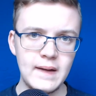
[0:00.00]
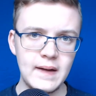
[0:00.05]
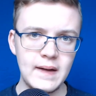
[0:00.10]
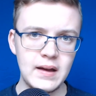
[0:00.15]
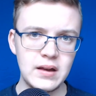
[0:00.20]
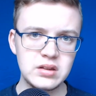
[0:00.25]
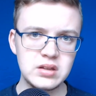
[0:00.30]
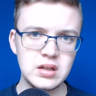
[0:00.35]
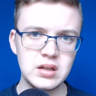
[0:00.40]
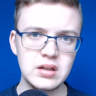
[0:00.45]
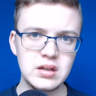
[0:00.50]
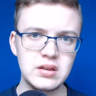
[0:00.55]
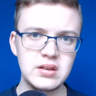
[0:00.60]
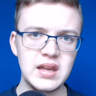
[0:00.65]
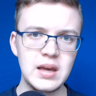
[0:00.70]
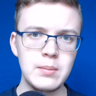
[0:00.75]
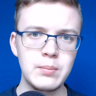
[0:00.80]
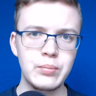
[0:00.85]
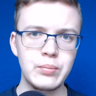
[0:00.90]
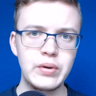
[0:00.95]
The
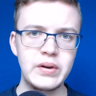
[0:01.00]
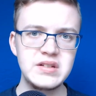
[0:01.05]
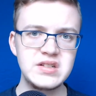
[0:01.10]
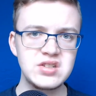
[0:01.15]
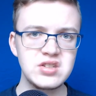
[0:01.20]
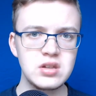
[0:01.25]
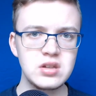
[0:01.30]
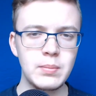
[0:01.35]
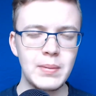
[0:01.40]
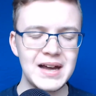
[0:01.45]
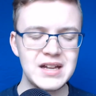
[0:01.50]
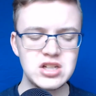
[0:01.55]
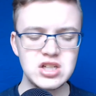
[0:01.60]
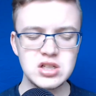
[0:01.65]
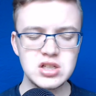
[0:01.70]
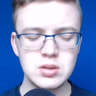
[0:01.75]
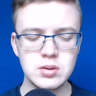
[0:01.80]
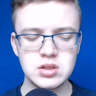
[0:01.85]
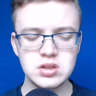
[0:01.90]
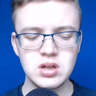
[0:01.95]
imprints and the
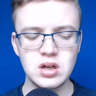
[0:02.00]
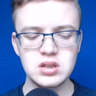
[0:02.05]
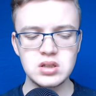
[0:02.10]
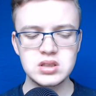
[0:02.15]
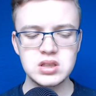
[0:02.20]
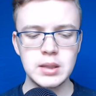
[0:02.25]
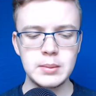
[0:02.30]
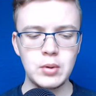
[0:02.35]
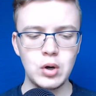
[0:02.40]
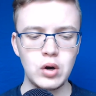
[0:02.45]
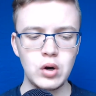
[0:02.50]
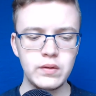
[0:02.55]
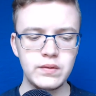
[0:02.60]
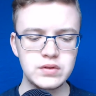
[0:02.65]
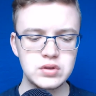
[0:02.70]
badges would start to come off.